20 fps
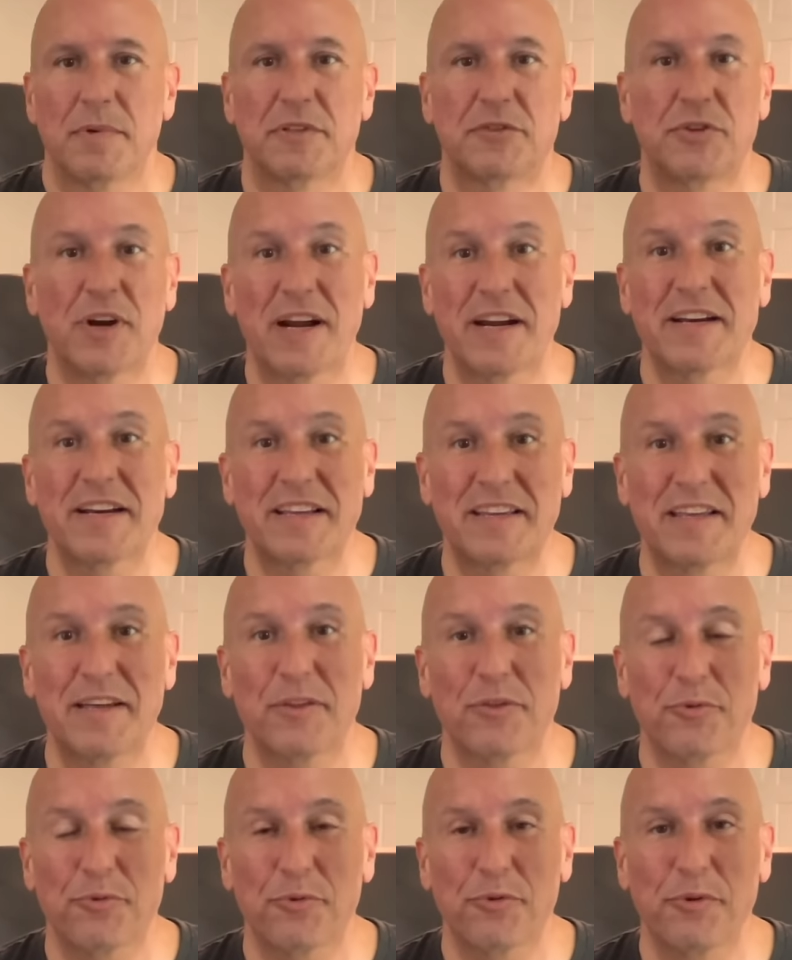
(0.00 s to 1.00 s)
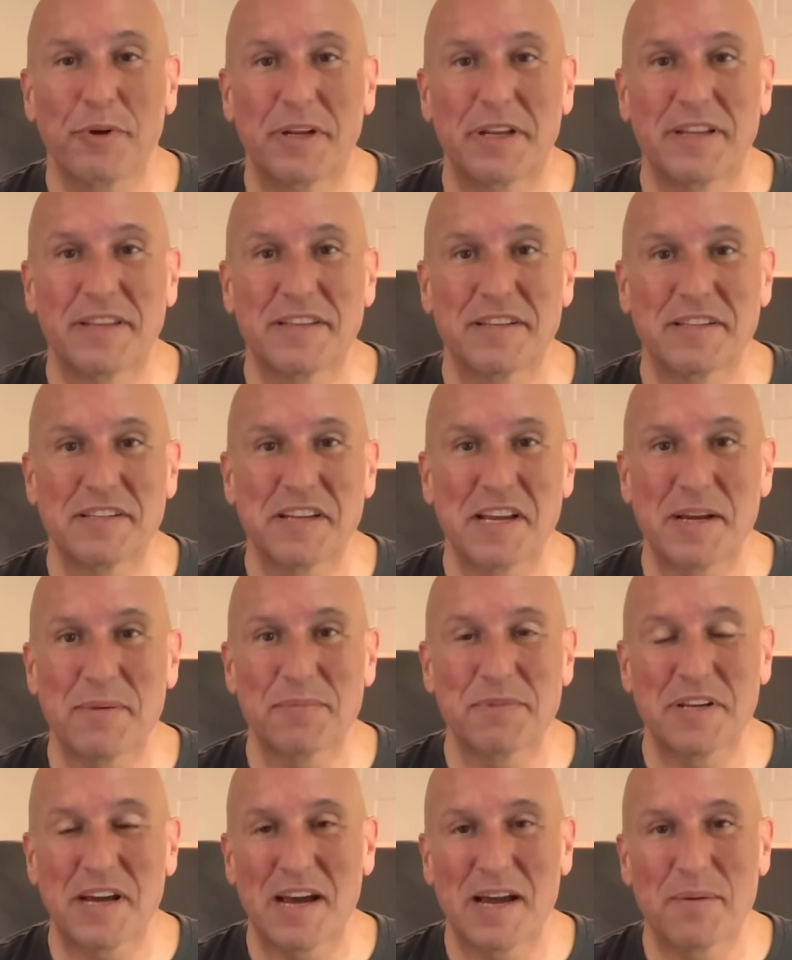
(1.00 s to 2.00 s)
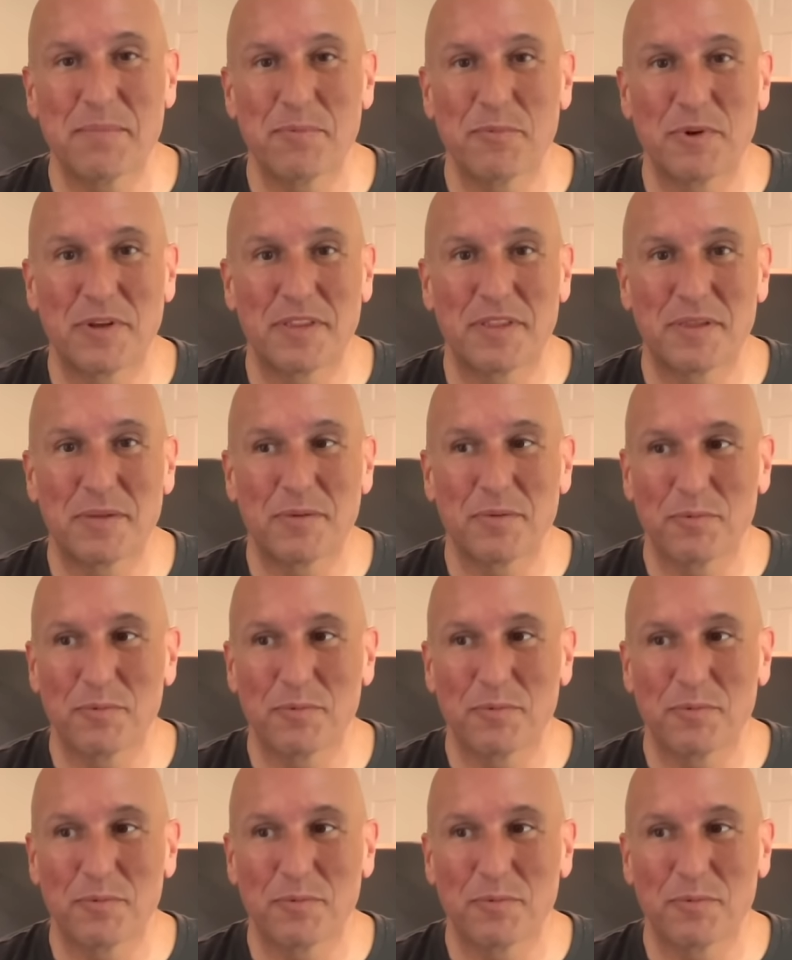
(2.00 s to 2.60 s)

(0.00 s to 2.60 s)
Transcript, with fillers: but trying to get through it at the same time with